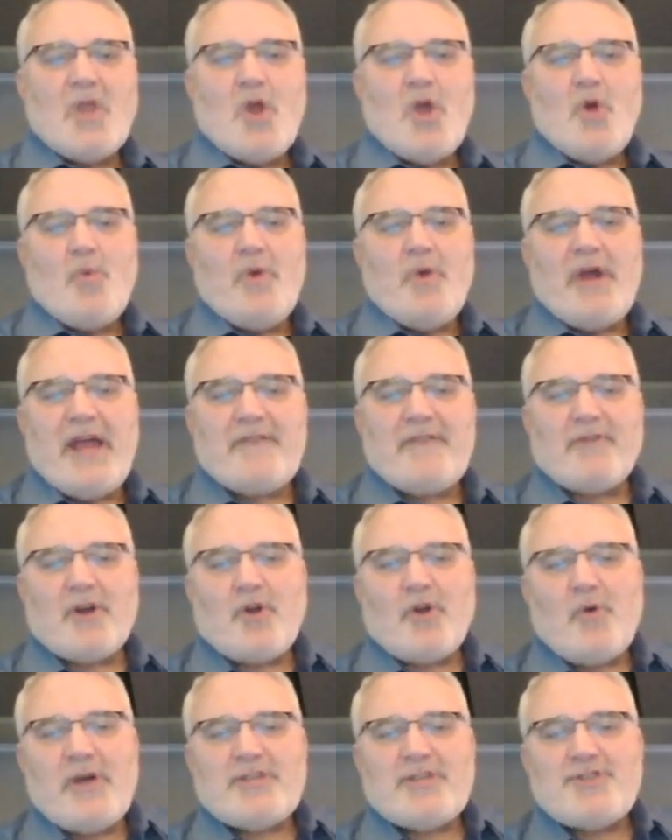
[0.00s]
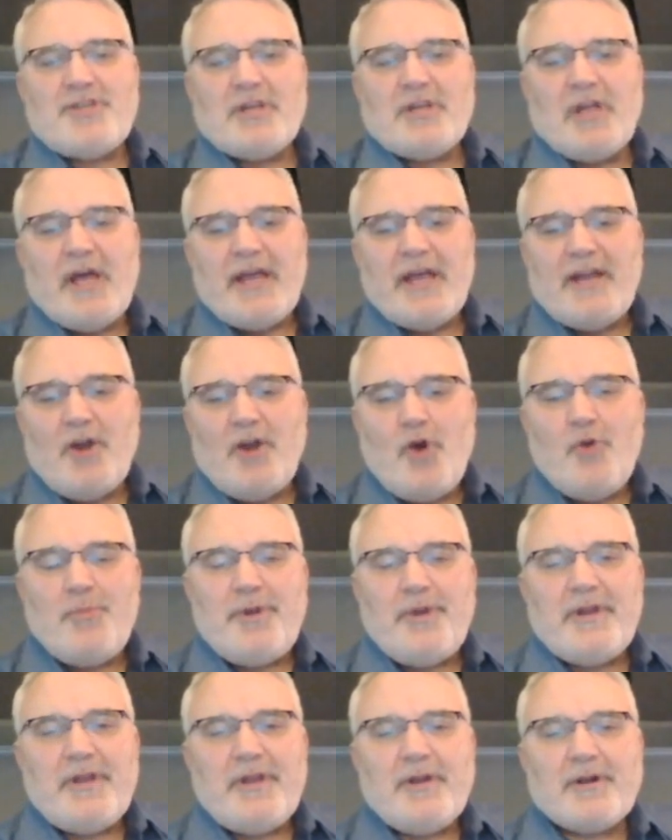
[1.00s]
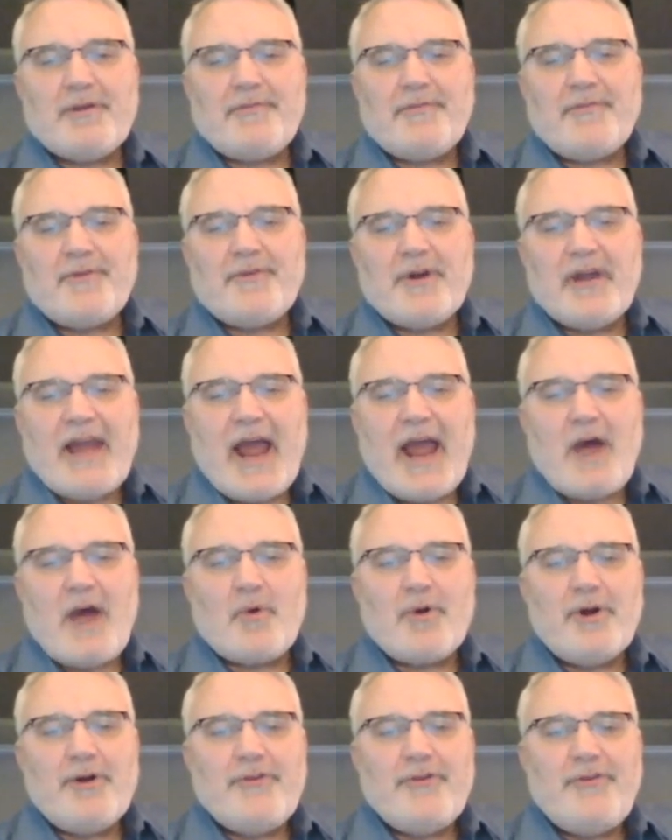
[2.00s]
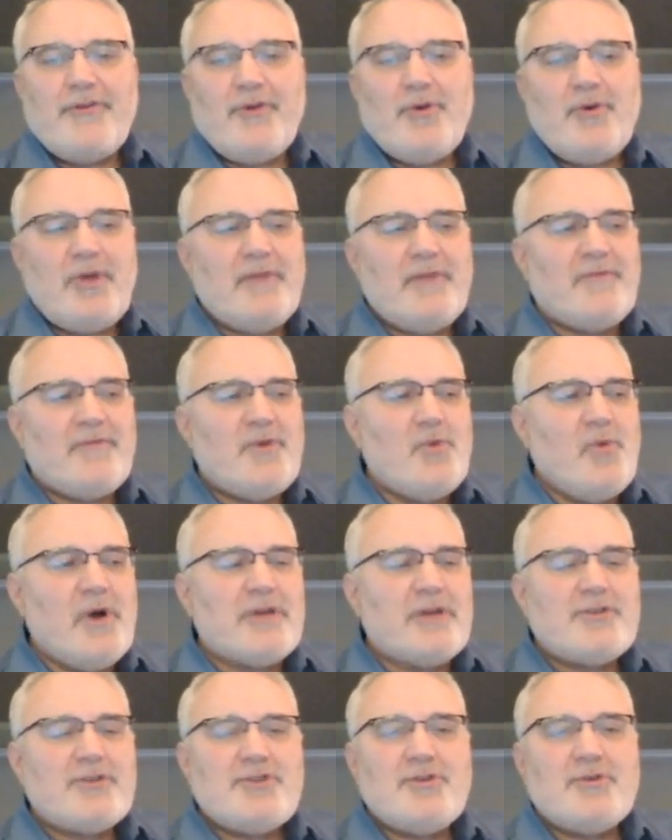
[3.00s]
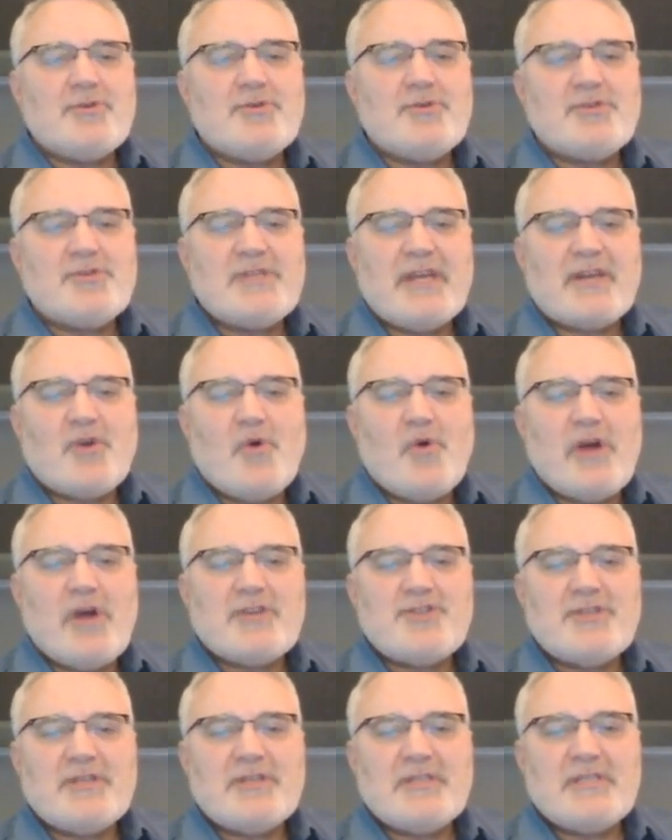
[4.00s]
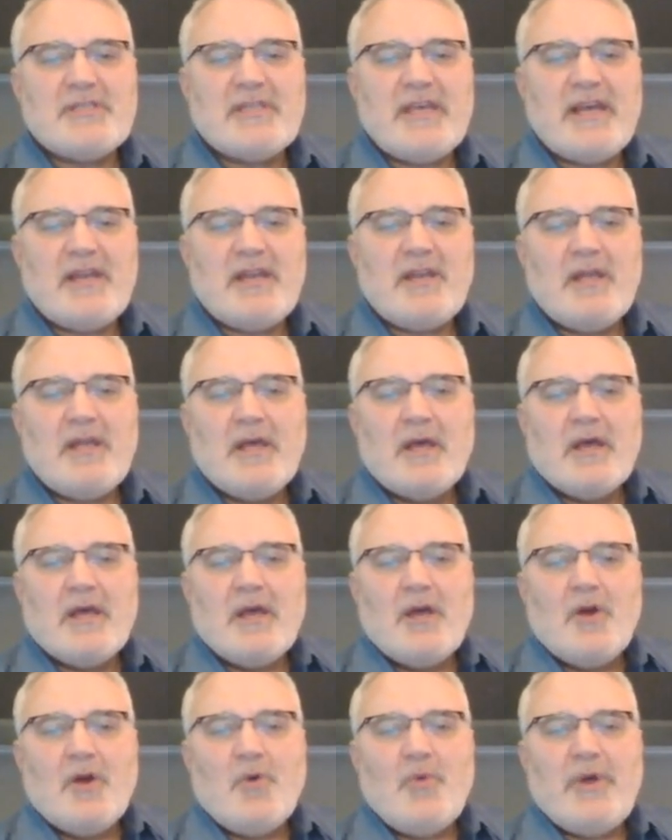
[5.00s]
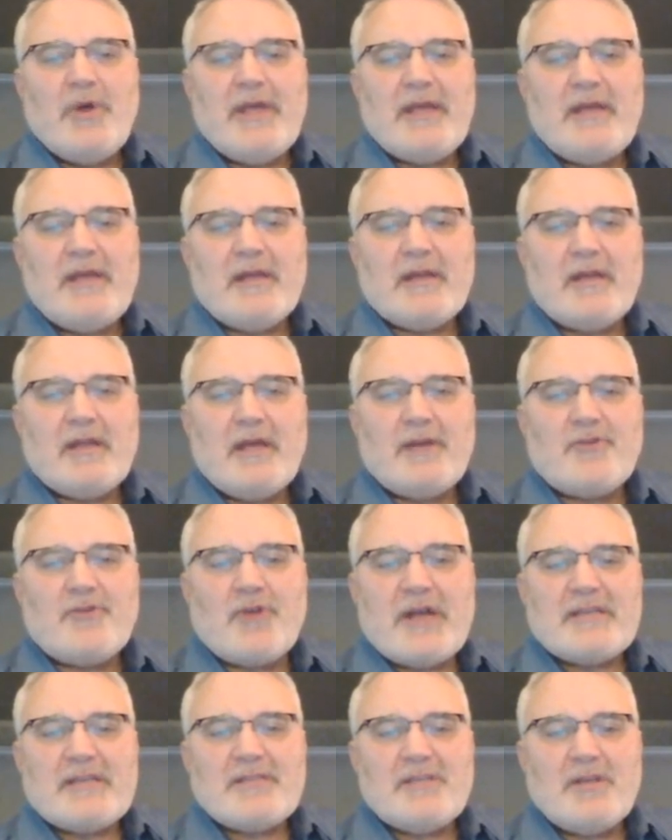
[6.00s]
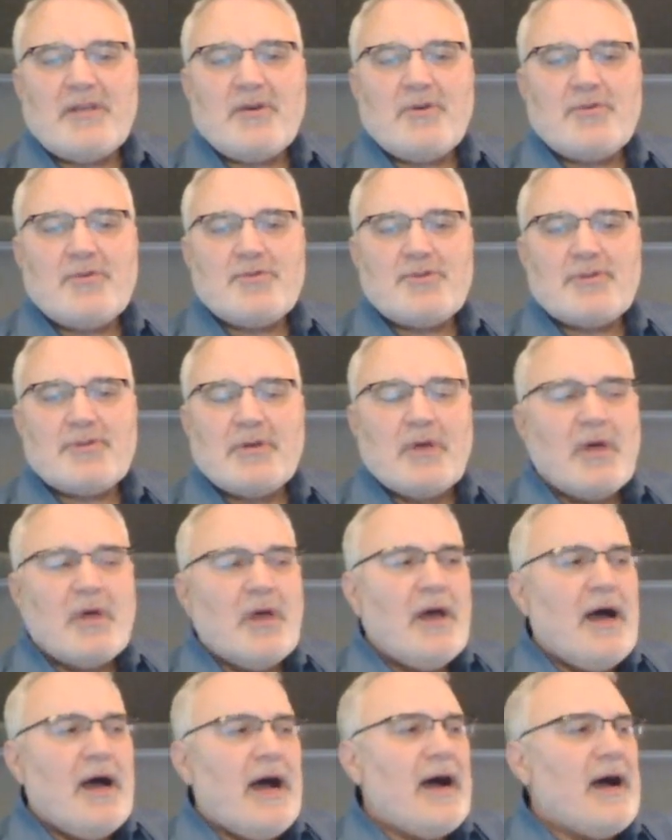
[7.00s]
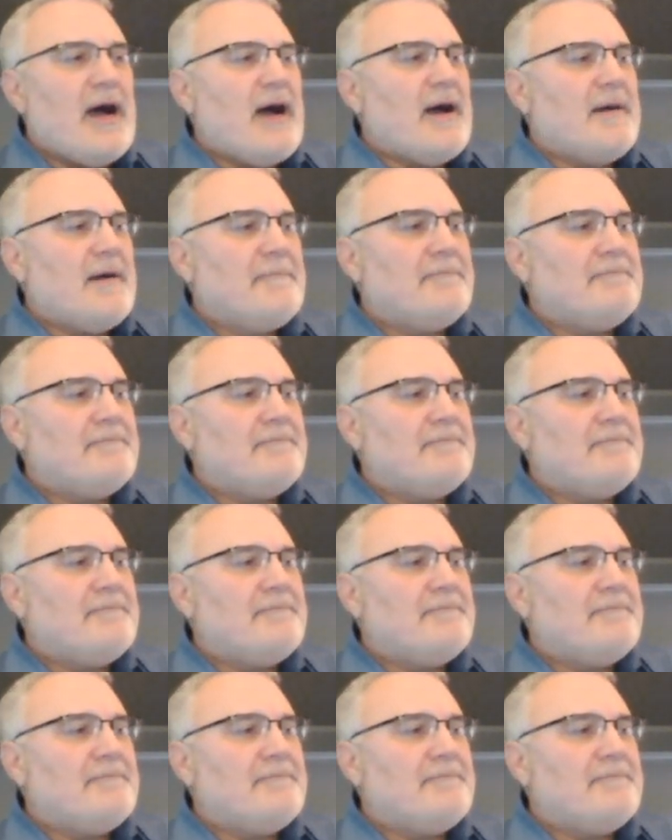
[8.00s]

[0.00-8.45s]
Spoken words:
We'll have our question line open here for an hour or two. If you want to send questions in, we can address those. At